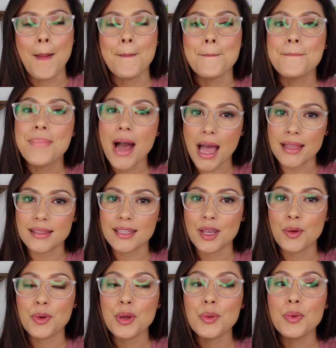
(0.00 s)
But
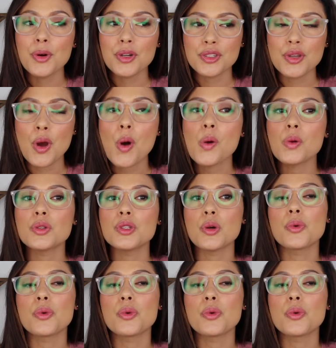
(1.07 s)
we were told,